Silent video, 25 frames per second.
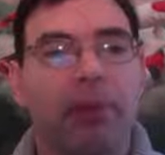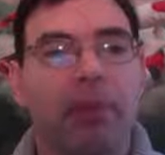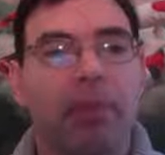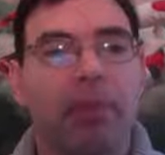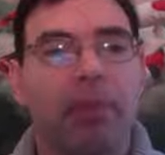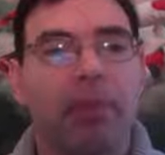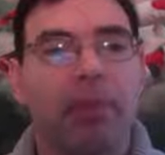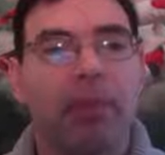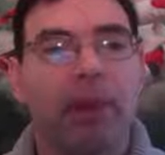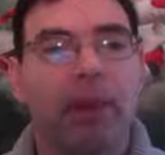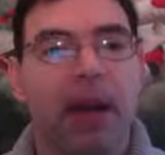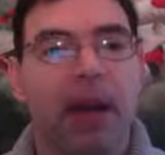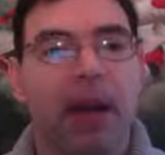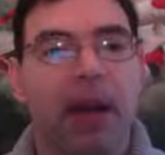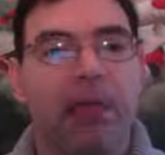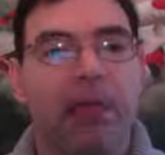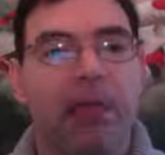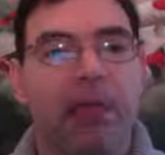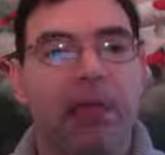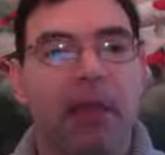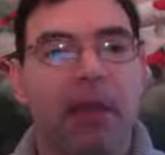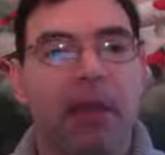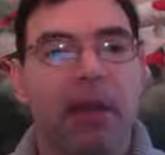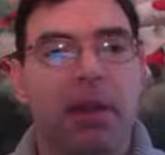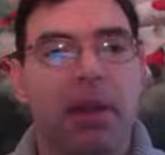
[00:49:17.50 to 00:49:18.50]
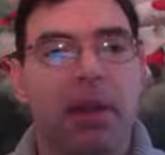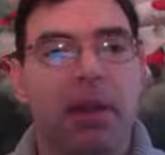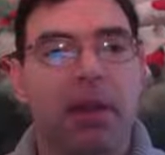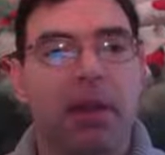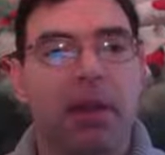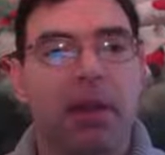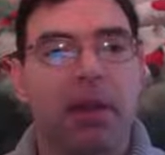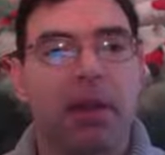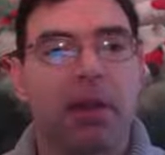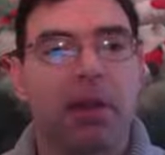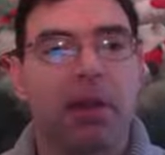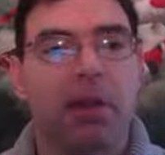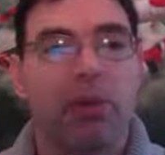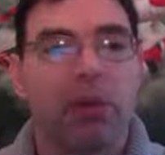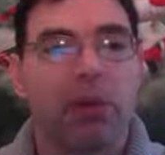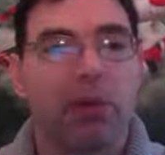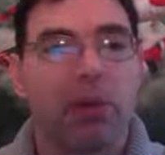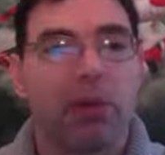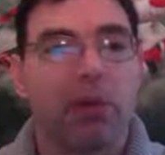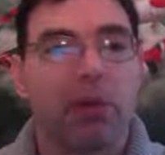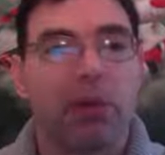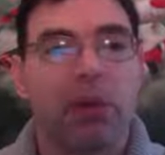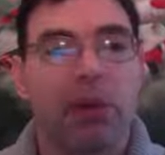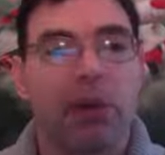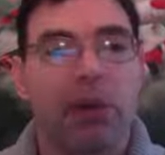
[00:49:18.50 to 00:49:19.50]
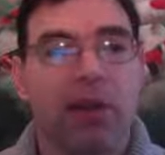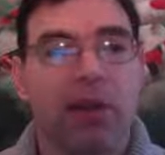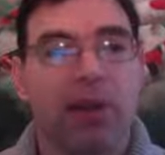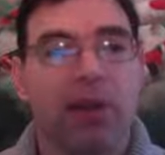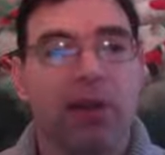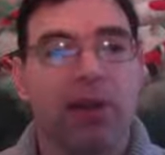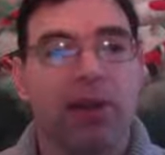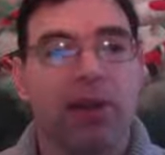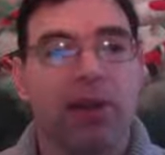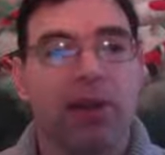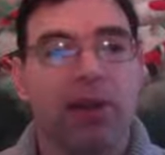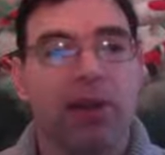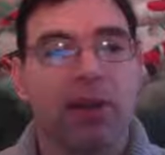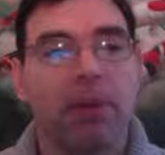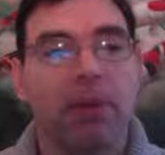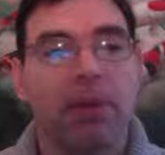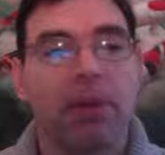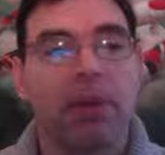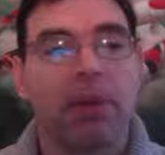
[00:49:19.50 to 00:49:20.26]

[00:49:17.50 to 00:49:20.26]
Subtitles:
Sometimes because it was socially acceptable.